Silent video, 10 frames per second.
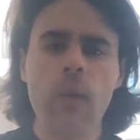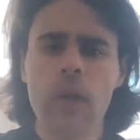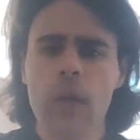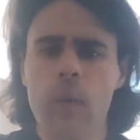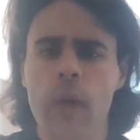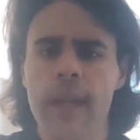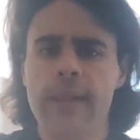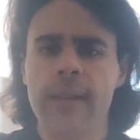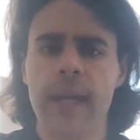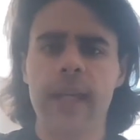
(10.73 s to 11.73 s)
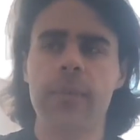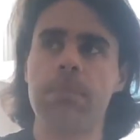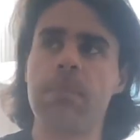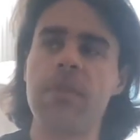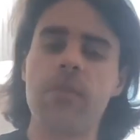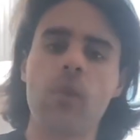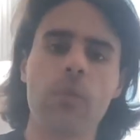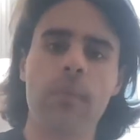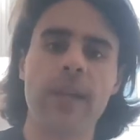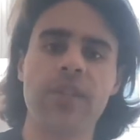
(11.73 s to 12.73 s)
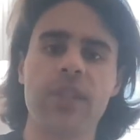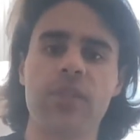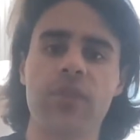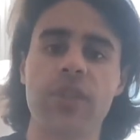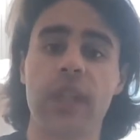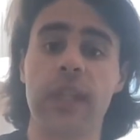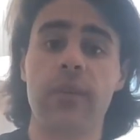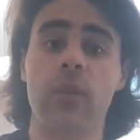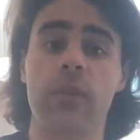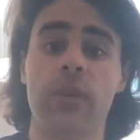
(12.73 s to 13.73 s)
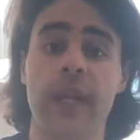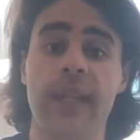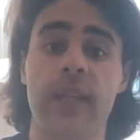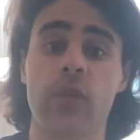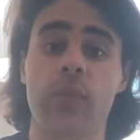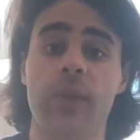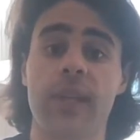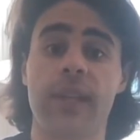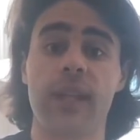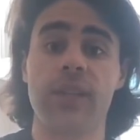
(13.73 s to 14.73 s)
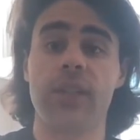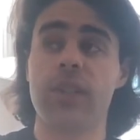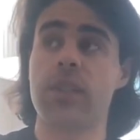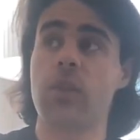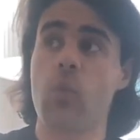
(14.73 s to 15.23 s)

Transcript: long will it take before machines reach a level of radical superintelligence